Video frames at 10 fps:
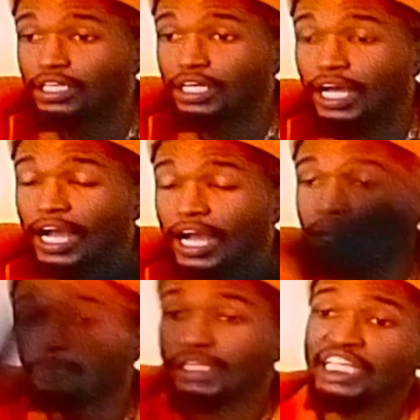I
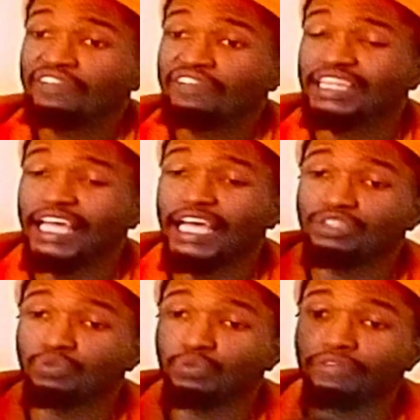believe that that is
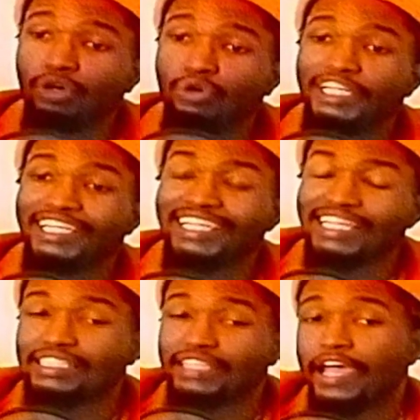what voting is
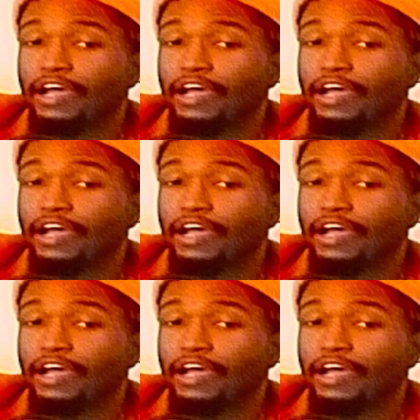now.